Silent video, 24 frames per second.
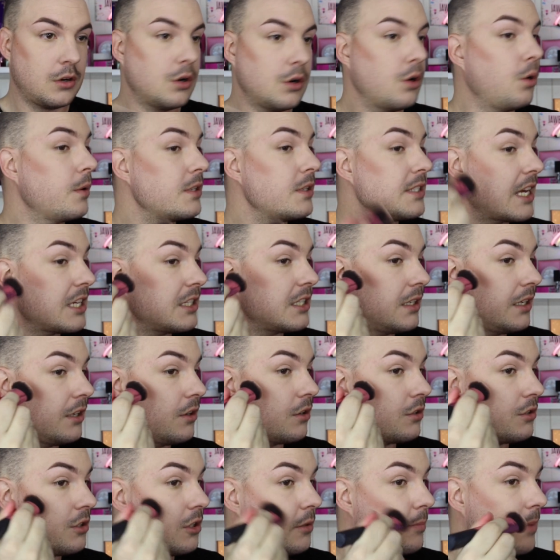Oh, it's actually
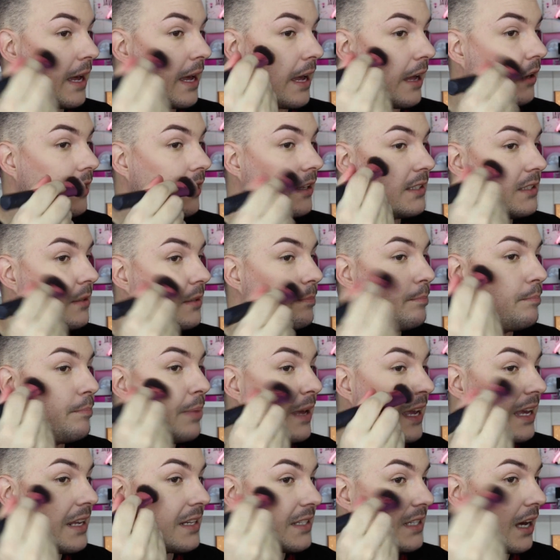not too bad. It's a
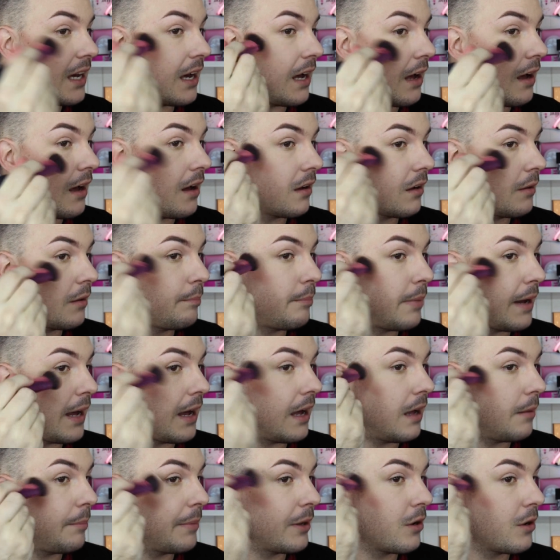bit dark,
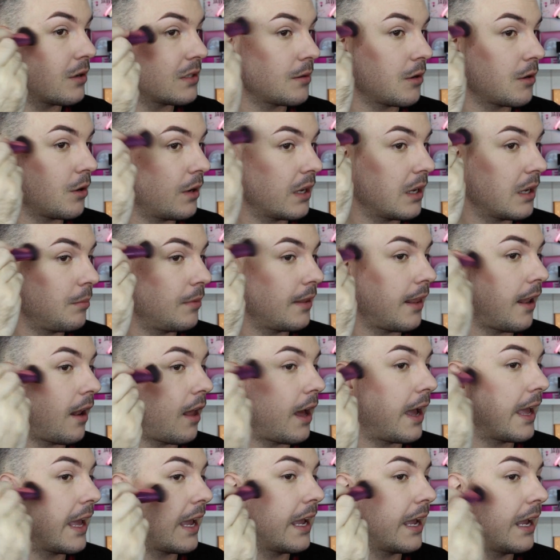but because I'm going in with a
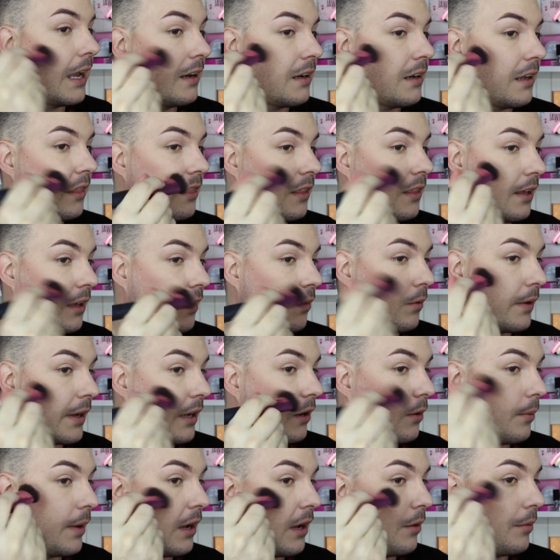light hand, I think I'll get
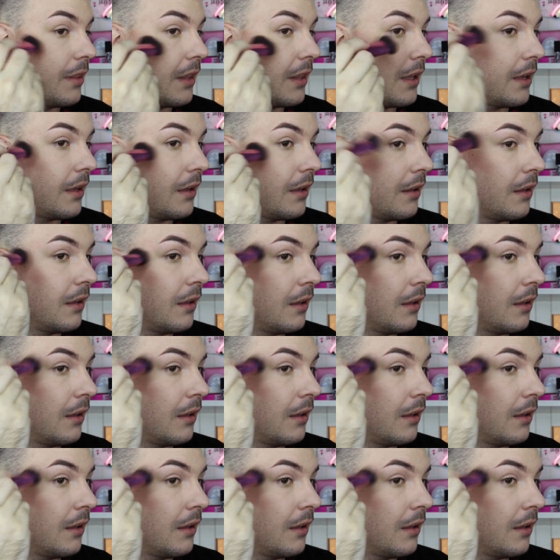away with it.